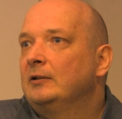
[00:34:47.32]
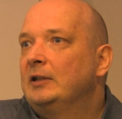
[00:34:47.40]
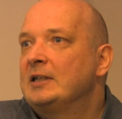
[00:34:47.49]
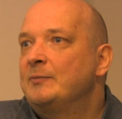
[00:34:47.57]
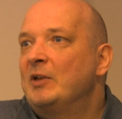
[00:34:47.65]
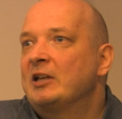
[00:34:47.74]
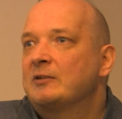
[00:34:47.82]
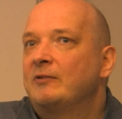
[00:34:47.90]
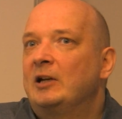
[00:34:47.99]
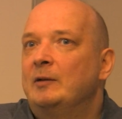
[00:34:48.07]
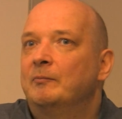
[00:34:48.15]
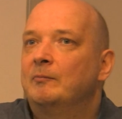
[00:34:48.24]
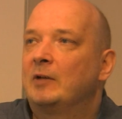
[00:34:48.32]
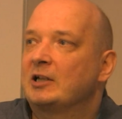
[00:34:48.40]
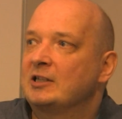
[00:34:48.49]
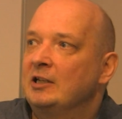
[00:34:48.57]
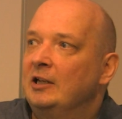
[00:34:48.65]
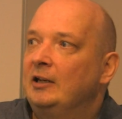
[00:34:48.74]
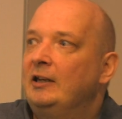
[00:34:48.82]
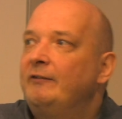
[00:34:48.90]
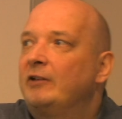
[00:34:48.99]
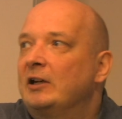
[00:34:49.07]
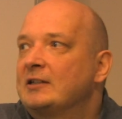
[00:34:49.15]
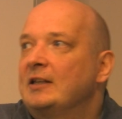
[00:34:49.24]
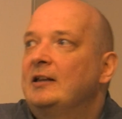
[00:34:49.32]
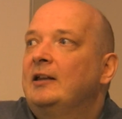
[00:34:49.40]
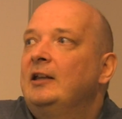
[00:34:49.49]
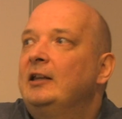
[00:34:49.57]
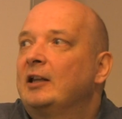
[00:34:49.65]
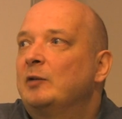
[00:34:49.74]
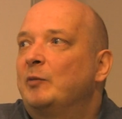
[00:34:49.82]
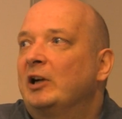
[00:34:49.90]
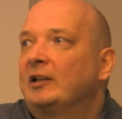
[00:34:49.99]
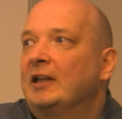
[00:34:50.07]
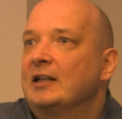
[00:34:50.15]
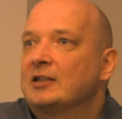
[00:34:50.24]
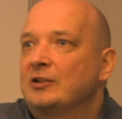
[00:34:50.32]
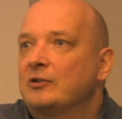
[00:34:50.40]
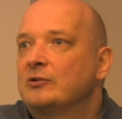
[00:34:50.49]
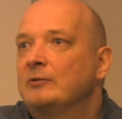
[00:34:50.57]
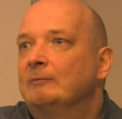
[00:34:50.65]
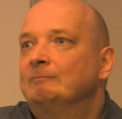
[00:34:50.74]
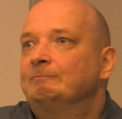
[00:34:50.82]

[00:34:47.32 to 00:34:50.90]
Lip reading: This makes very much difference in interpretations.